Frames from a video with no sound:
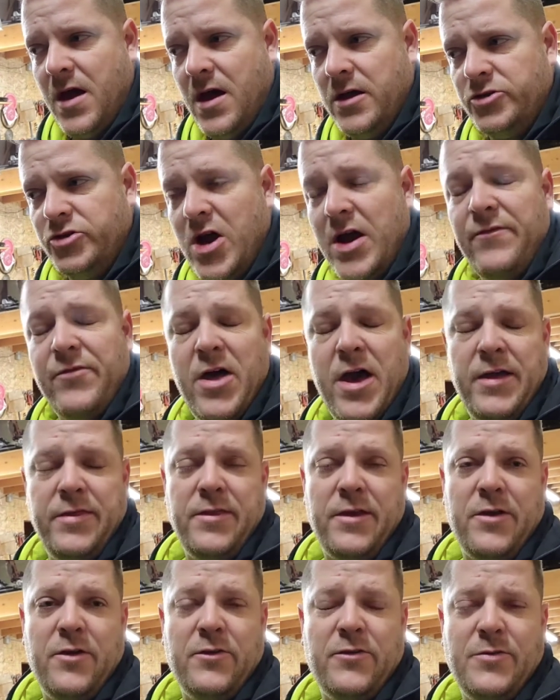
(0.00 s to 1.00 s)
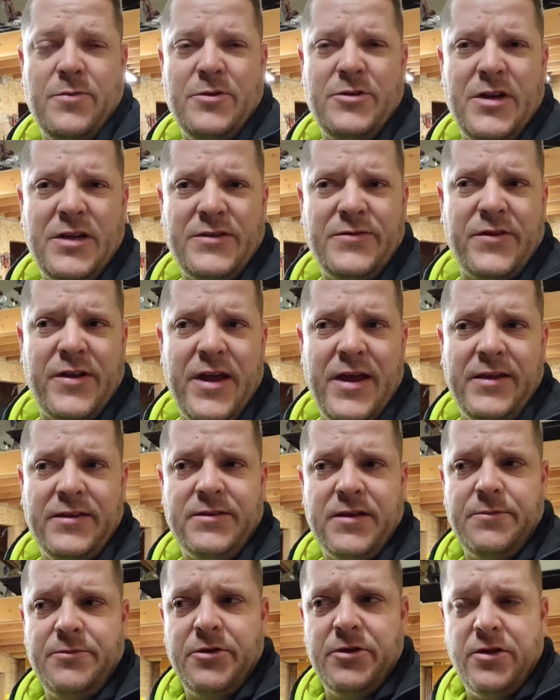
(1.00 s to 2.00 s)
drive line that goes from the transfer case
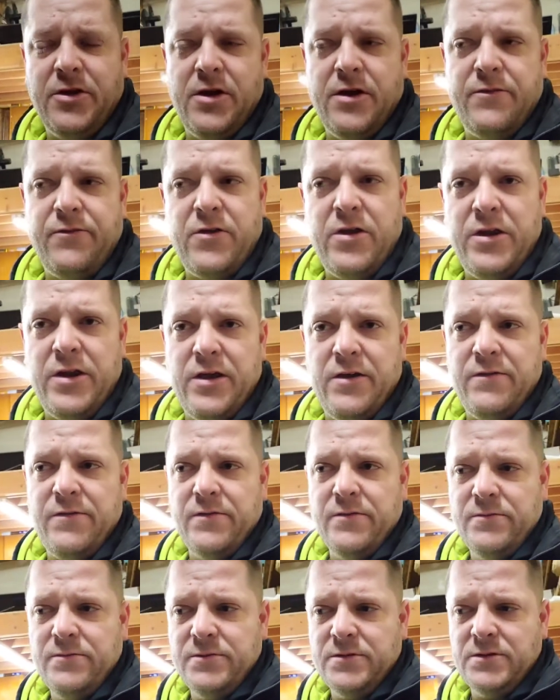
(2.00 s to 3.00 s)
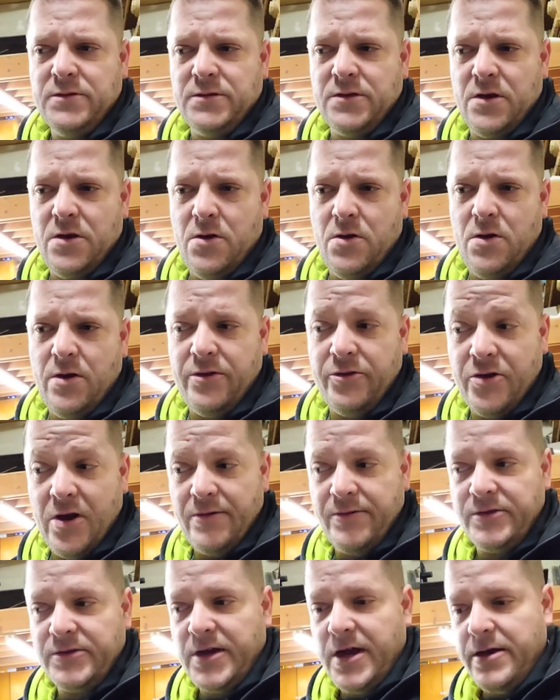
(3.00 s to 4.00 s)
up to the front diff, so on the
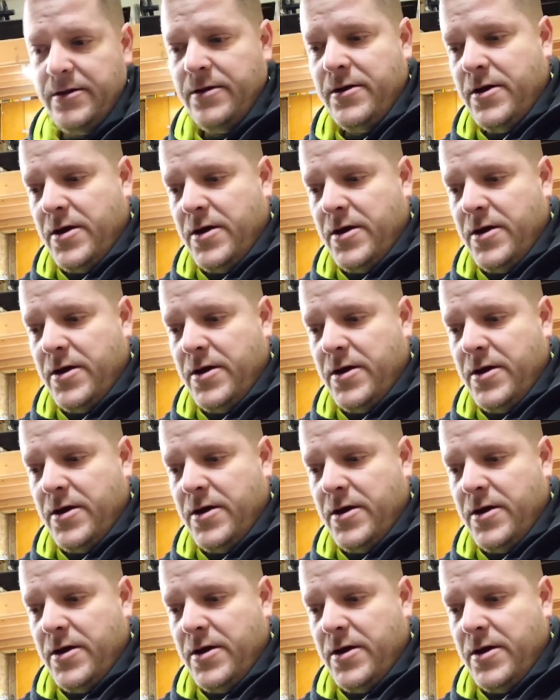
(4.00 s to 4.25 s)
driver's side.